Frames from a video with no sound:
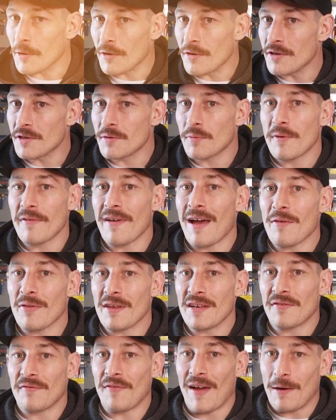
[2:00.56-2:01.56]
Because without
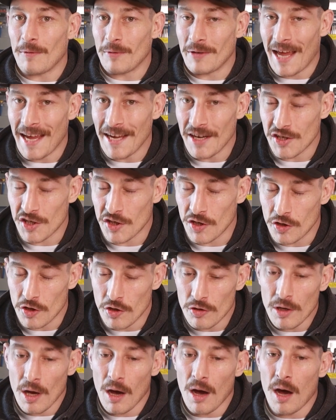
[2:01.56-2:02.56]
this foundation,
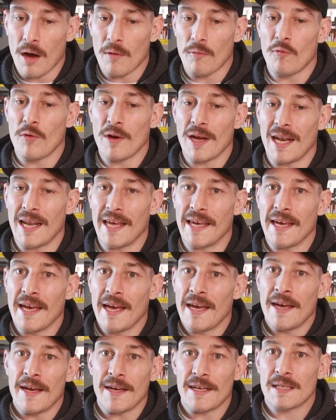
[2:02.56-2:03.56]
you can't really
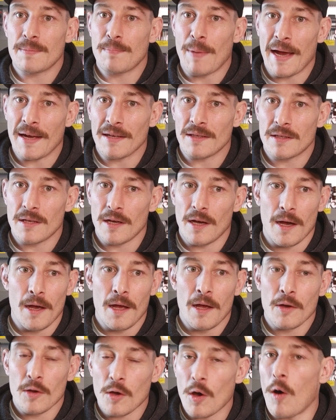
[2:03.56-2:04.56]
expect to
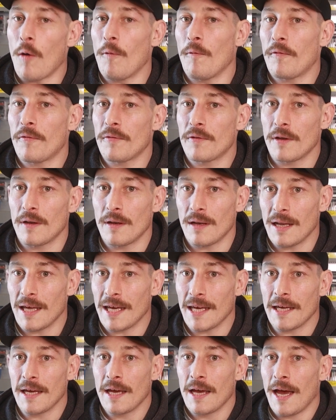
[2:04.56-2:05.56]

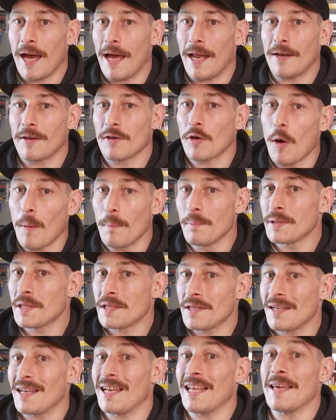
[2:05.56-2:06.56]
confidently and
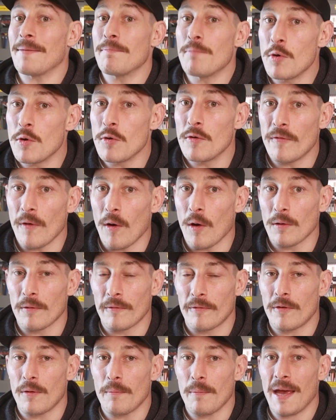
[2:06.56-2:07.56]
competently move
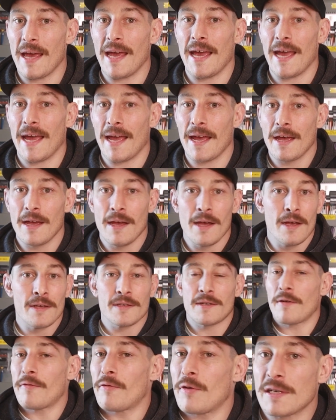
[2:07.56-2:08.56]
on from here.
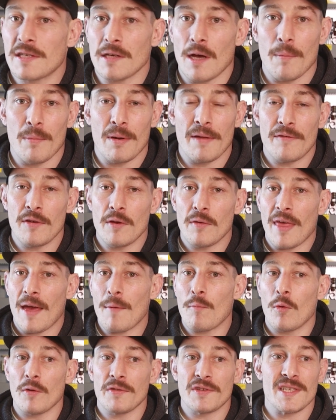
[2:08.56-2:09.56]
So for example, if you
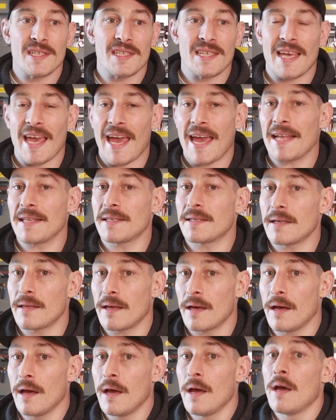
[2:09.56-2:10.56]
then wanted to get into
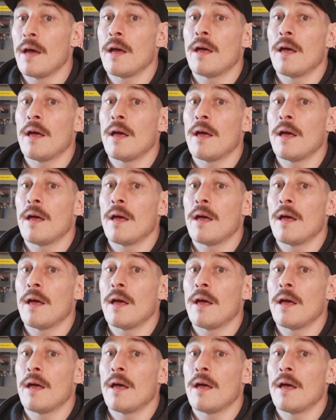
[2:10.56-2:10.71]
the